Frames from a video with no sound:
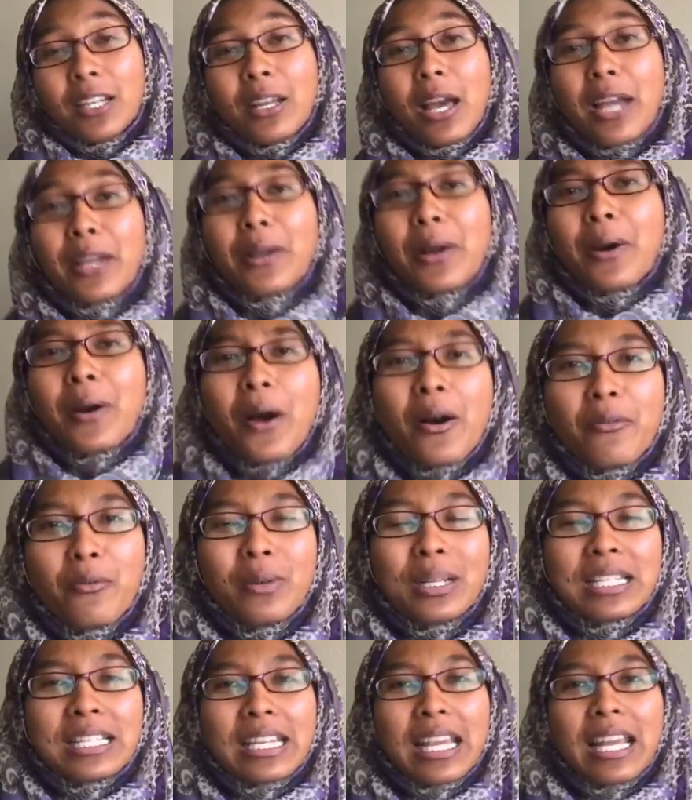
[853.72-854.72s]
I go off
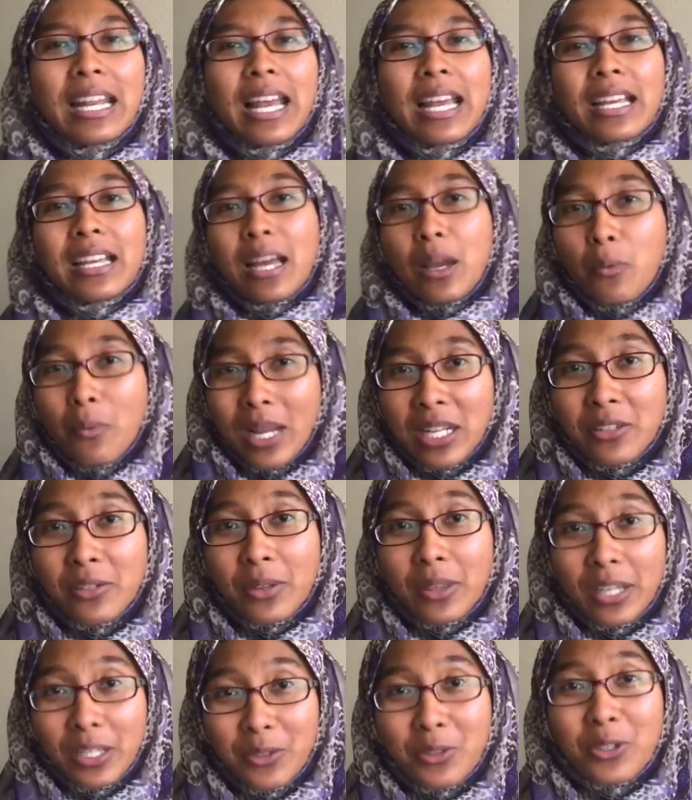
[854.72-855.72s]
one day, like I went
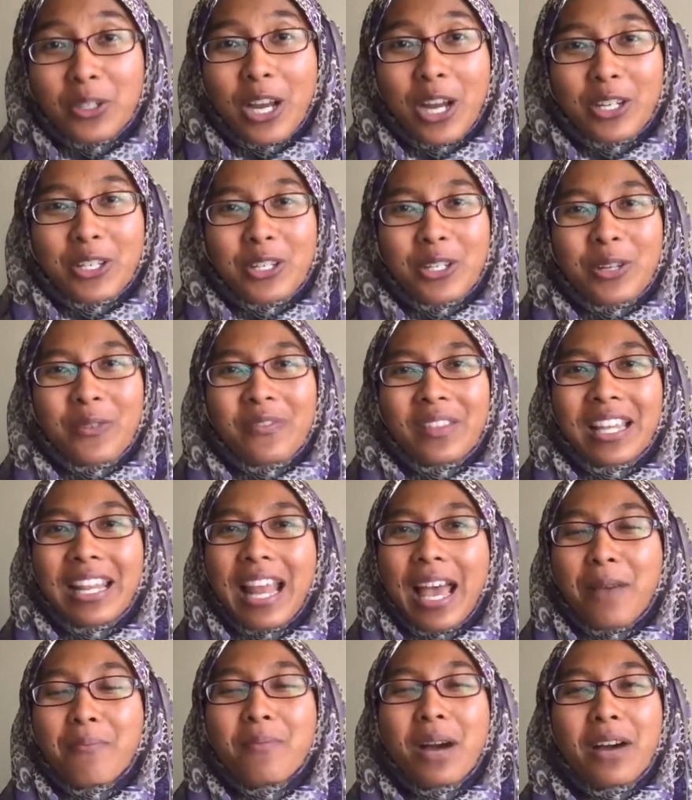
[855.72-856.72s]
to the introduction of the
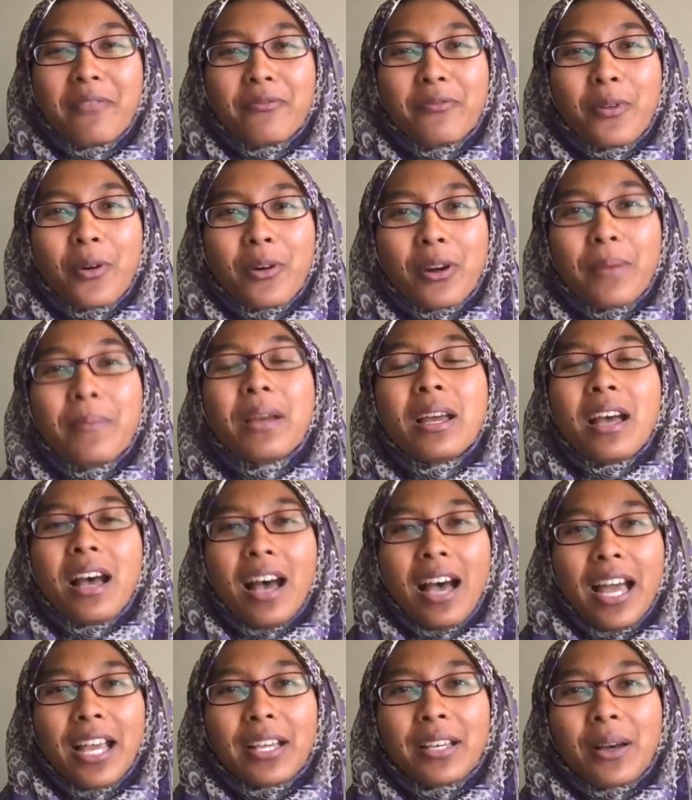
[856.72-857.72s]
Landmark Forum.
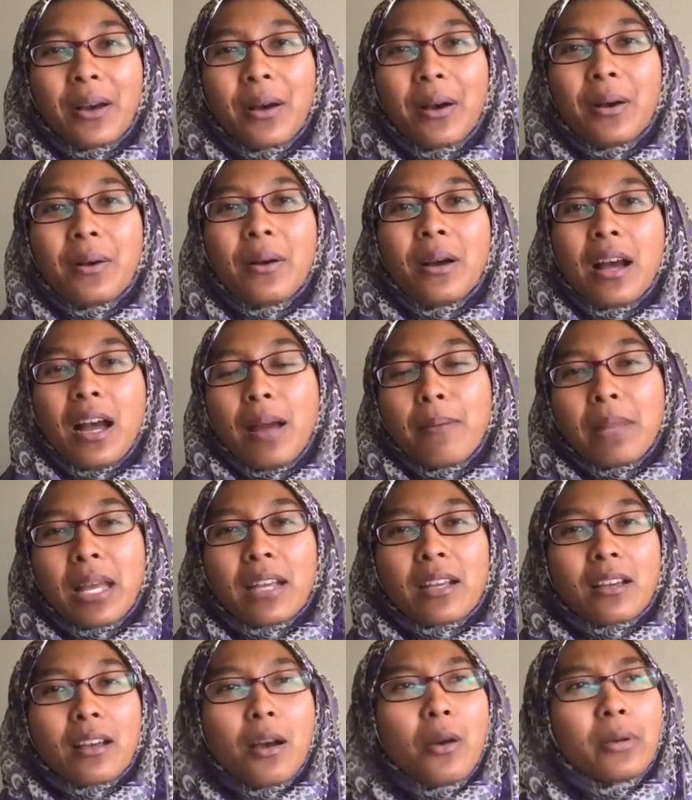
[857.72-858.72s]
I'm
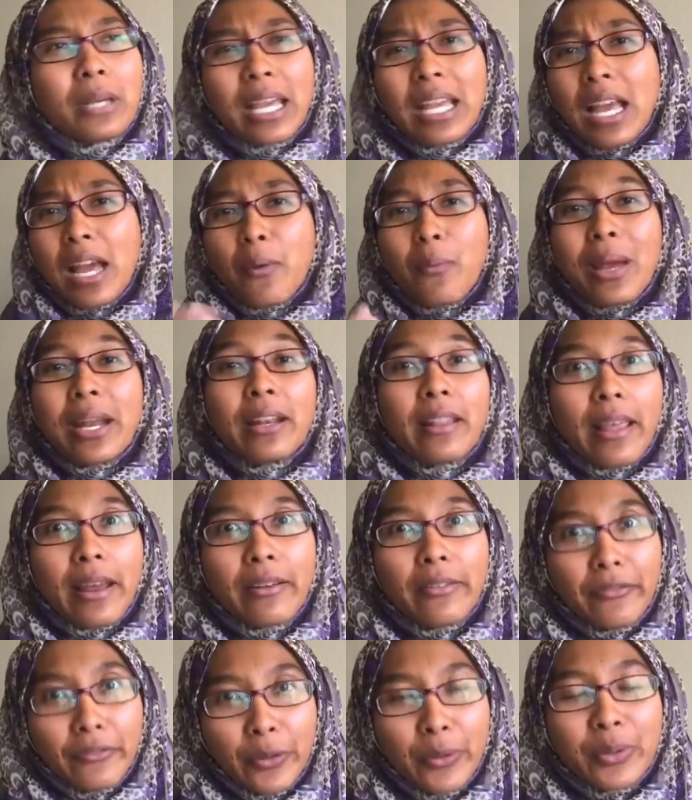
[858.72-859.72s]
like, okay, I went
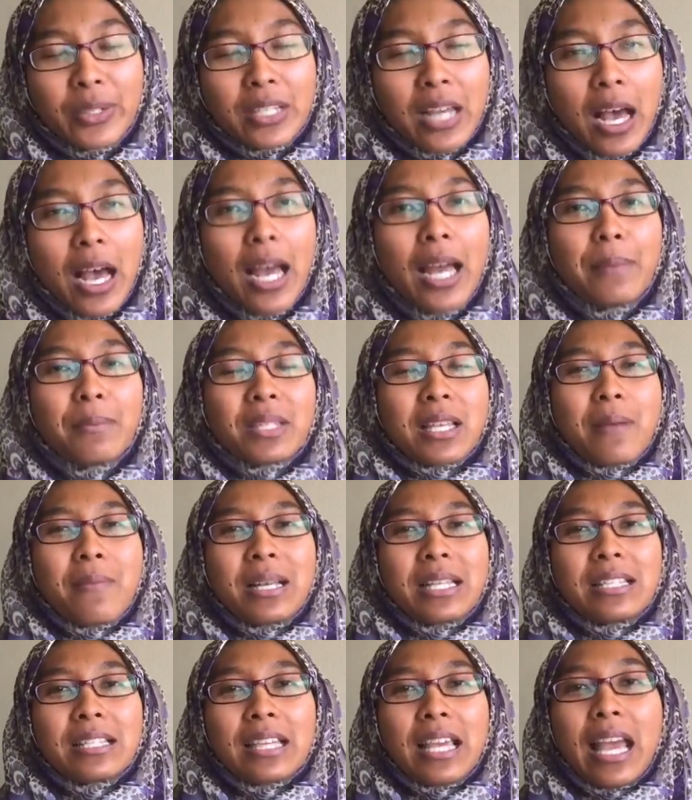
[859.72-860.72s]
there a few times, I
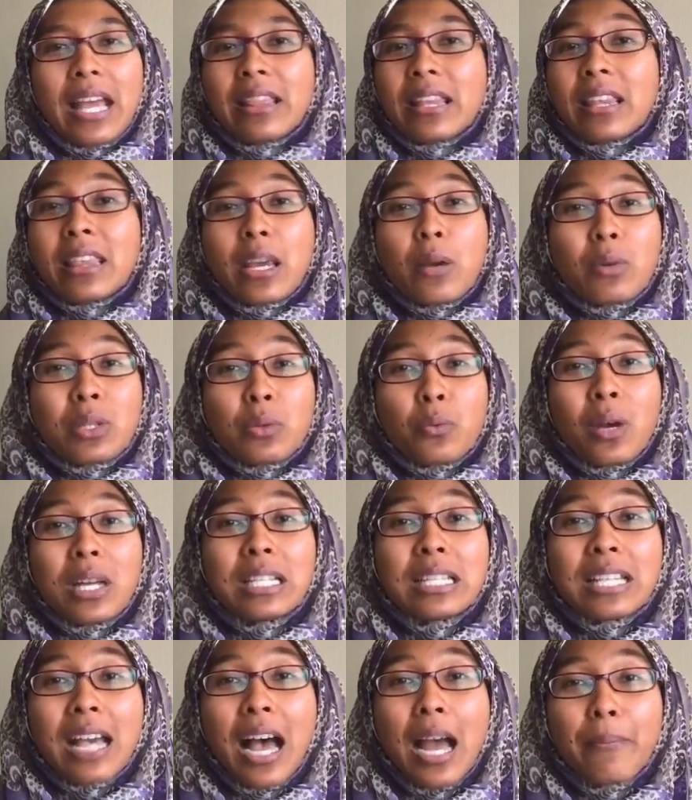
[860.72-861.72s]
must say. And then there was
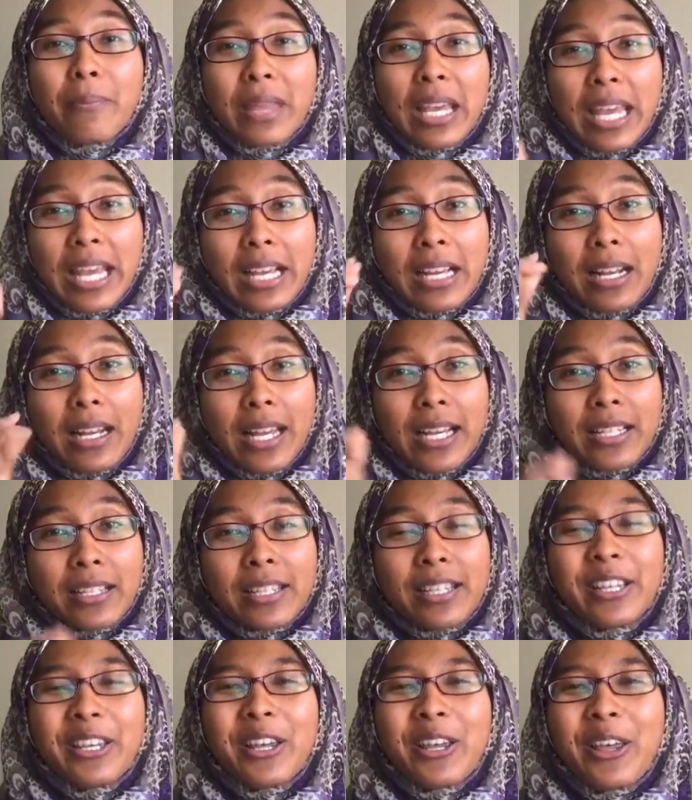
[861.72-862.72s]
one time that it
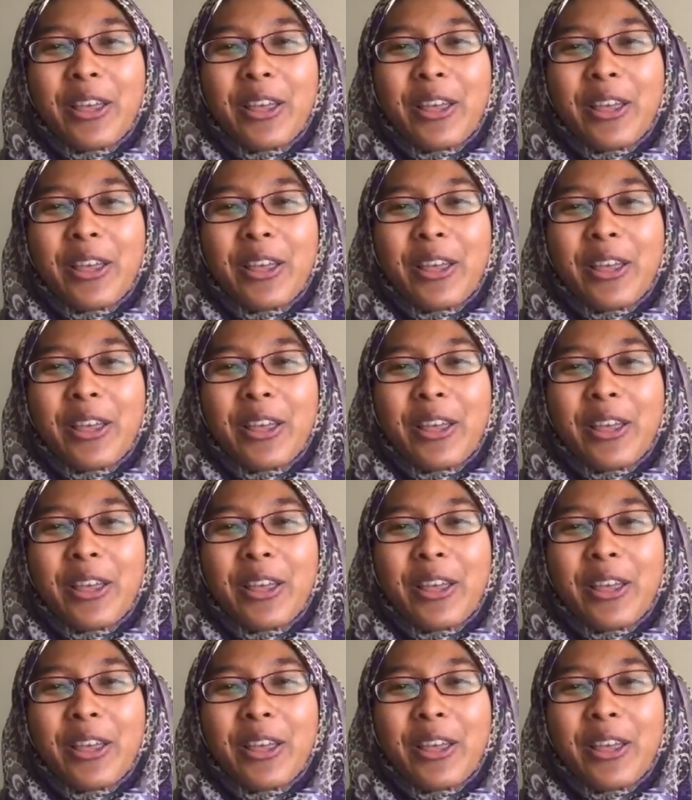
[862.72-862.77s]
clicked.